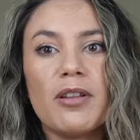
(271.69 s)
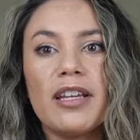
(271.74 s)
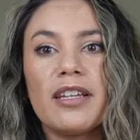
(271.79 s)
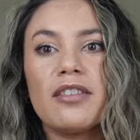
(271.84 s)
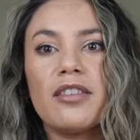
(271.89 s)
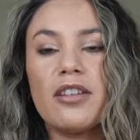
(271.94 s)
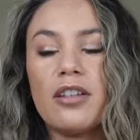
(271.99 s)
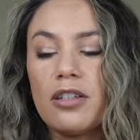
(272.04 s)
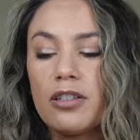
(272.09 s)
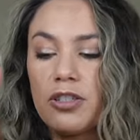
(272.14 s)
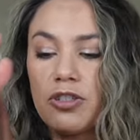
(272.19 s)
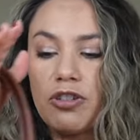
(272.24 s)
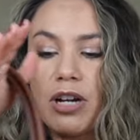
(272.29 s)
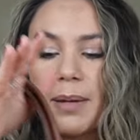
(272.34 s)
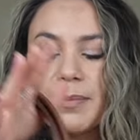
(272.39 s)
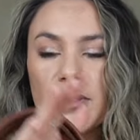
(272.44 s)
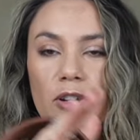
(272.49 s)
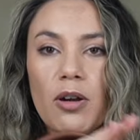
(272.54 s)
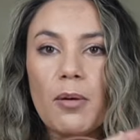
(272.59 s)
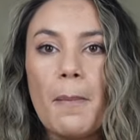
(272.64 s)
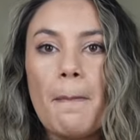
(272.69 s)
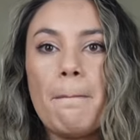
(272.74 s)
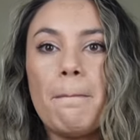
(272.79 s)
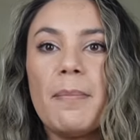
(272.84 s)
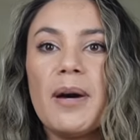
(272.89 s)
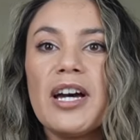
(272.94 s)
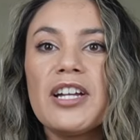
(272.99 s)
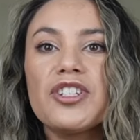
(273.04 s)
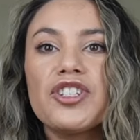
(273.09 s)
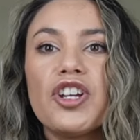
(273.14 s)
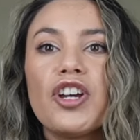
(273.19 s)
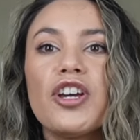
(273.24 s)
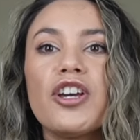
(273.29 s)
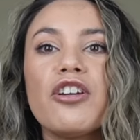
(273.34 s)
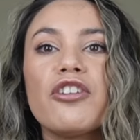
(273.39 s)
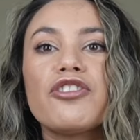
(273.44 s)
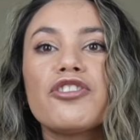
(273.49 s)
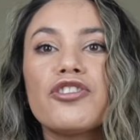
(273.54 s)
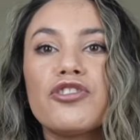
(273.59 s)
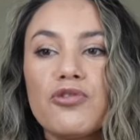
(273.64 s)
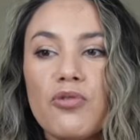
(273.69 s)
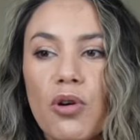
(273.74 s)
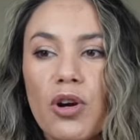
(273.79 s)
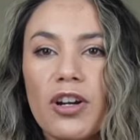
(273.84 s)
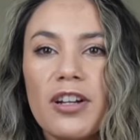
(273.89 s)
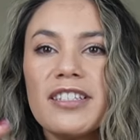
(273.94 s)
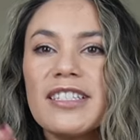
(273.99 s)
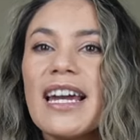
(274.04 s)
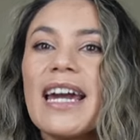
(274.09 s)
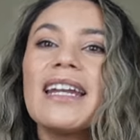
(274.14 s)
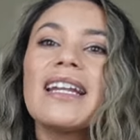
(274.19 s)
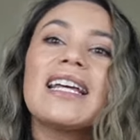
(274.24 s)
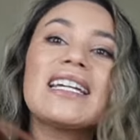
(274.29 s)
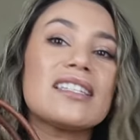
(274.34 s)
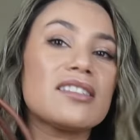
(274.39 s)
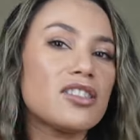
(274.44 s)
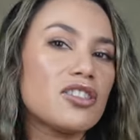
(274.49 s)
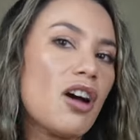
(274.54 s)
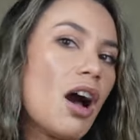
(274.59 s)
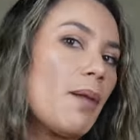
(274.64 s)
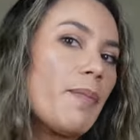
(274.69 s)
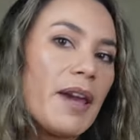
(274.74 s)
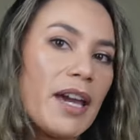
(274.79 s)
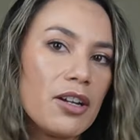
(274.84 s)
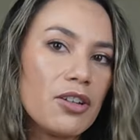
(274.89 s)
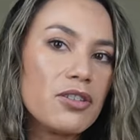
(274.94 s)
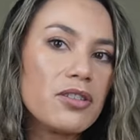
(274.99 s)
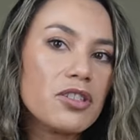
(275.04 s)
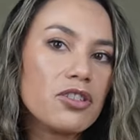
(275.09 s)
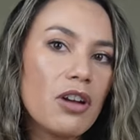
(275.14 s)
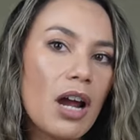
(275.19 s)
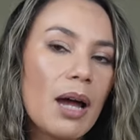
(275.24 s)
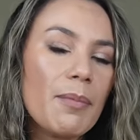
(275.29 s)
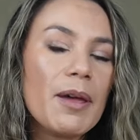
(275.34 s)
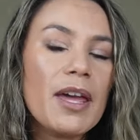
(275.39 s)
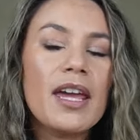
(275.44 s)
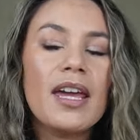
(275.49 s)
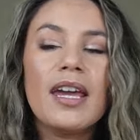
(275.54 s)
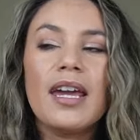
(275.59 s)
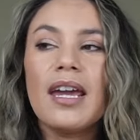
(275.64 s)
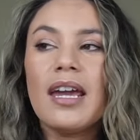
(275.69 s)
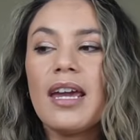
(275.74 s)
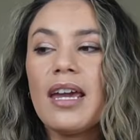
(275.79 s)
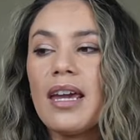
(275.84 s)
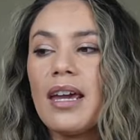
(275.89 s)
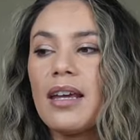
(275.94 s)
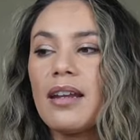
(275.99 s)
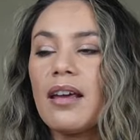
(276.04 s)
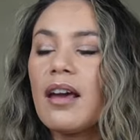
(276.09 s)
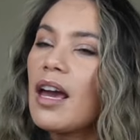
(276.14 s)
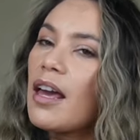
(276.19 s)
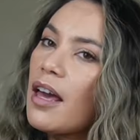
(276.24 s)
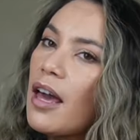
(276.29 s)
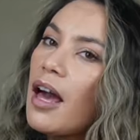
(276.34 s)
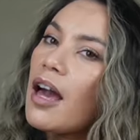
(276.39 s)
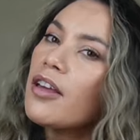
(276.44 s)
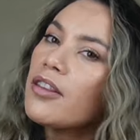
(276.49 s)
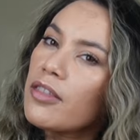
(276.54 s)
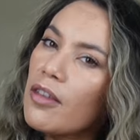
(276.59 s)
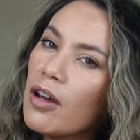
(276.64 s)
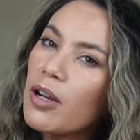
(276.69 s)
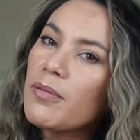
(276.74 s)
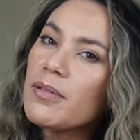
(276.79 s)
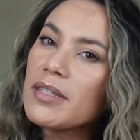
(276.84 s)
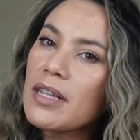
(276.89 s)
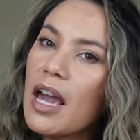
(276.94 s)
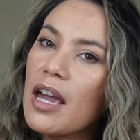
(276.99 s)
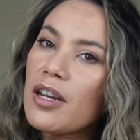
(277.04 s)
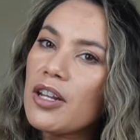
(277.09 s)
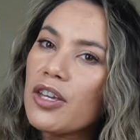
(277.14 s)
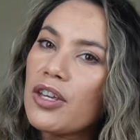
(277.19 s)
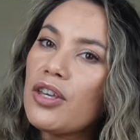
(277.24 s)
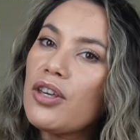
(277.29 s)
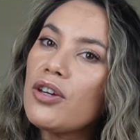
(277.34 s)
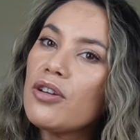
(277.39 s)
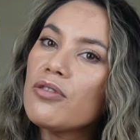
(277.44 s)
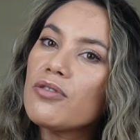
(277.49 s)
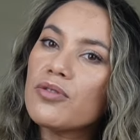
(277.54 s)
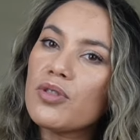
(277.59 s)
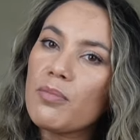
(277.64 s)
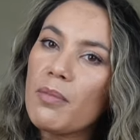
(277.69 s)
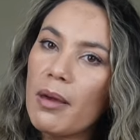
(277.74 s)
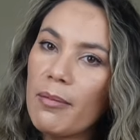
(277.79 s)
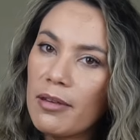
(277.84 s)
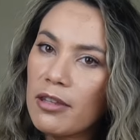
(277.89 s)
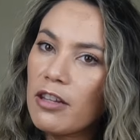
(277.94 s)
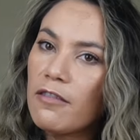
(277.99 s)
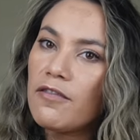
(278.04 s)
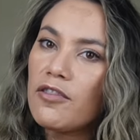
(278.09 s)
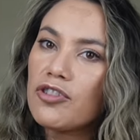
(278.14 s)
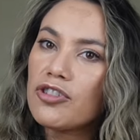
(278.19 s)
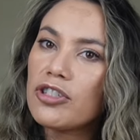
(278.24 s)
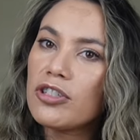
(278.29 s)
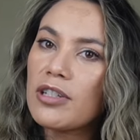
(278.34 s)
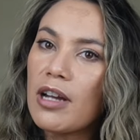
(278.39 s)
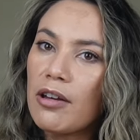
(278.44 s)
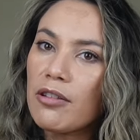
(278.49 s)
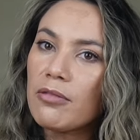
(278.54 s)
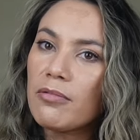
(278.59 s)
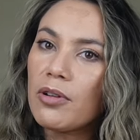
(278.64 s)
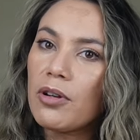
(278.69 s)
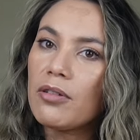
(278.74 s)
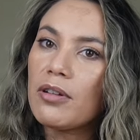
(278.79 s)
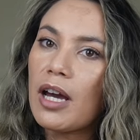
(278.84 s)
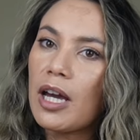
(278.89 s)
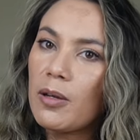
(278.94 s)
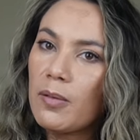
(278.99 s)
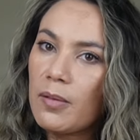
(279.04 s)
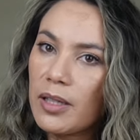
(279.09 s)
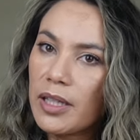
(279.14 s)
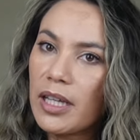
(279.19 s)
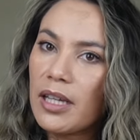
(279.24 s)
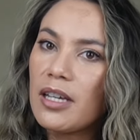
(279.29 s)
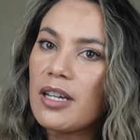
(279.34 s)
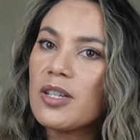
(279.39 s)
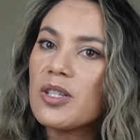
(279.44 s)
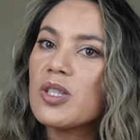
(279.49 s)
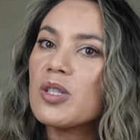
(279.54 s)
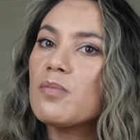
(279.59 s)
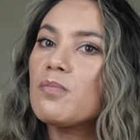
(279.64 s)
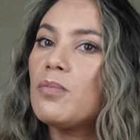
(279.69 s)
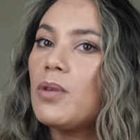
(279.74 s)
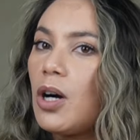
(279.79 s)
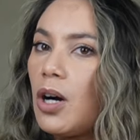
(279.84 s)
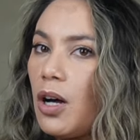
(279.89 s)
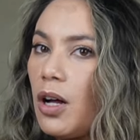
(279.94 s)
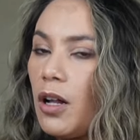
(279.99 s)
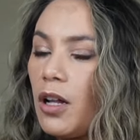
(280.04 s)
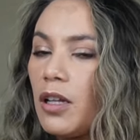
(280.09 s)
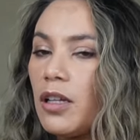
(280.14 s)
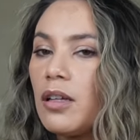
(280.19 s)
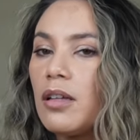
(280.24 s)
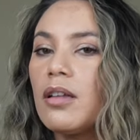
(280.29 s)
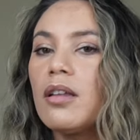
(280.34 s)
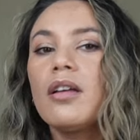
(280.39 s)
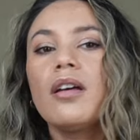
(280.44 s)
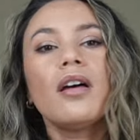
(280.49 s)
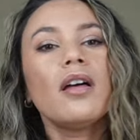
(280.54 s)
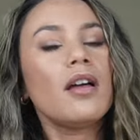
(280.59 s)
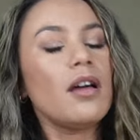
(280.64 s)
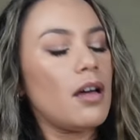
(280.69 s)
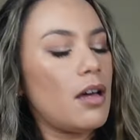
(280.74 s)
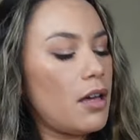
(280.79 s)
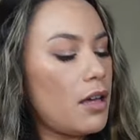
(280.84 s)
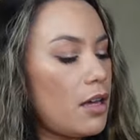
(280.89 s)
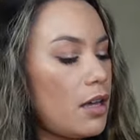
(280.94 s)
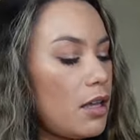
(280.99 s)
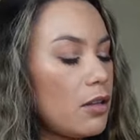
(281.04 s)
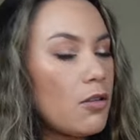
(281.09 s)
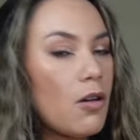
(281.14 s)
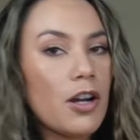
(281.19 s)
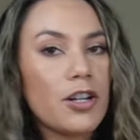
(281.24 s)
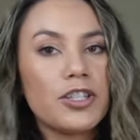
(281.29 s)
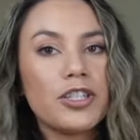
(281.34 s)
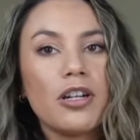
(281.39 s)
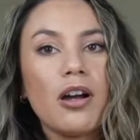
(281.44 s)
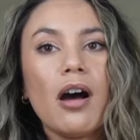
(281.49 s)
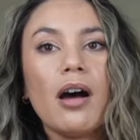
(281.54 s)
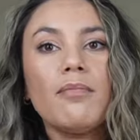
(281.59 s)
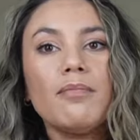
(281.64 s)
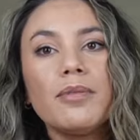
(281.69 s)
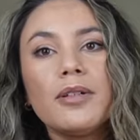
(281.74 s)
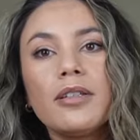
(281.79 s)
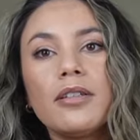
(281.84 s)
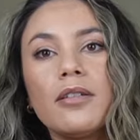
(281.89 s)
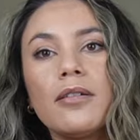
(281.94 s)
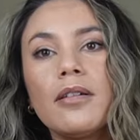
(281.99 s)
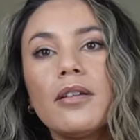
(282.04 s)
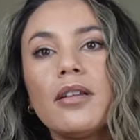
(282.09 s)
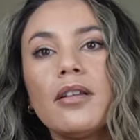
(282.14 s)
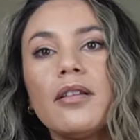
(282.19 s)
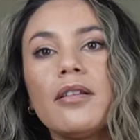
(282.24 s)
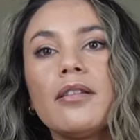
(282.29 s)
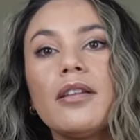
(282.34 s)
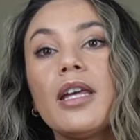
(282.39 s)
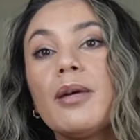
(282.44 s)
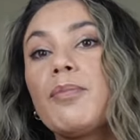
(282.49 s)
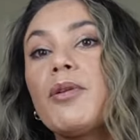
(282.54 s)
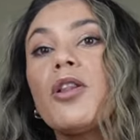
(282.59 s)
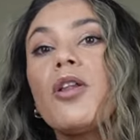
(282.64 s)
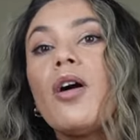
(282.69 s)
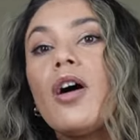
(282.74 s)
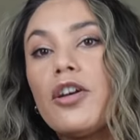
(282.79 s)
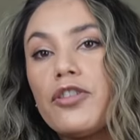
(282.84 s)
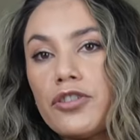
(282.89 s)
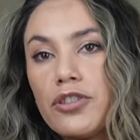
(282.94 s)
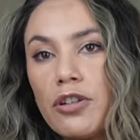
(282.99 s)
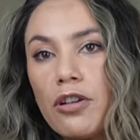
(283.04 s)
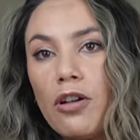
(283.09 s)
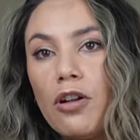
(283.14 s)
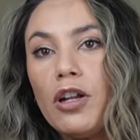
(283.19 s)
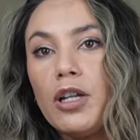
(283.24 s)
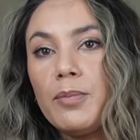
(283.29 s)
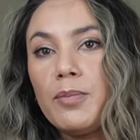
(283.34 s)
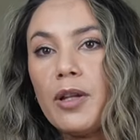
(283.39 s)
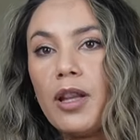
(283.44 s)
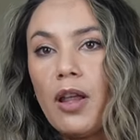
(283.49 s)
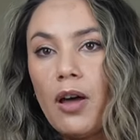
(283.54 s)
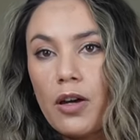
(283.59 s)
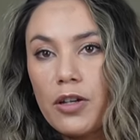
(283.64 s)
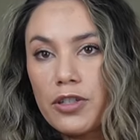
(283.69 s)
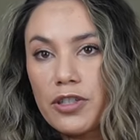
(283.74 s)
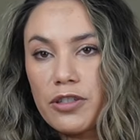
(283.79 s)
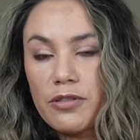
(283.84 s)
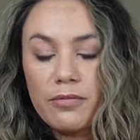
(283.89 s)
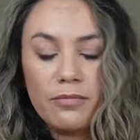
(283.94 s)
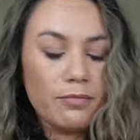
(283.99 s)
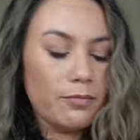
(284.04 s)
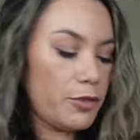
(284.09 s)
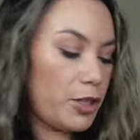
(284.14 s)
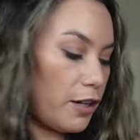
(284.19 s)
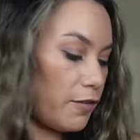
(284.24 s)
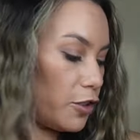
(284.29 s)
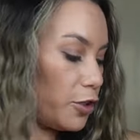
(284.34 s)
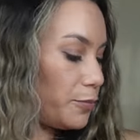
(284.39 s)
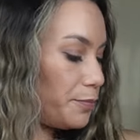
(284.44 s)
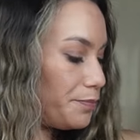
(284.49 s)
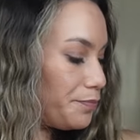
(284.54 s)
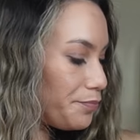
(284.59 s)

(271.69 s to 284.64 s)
Like, the straps are much shorter. It's kind of like top handle strap, and I thought it was kind of cute. So maybe in the future, down the road, I will get a small Longchamp Le Pliage, whatever.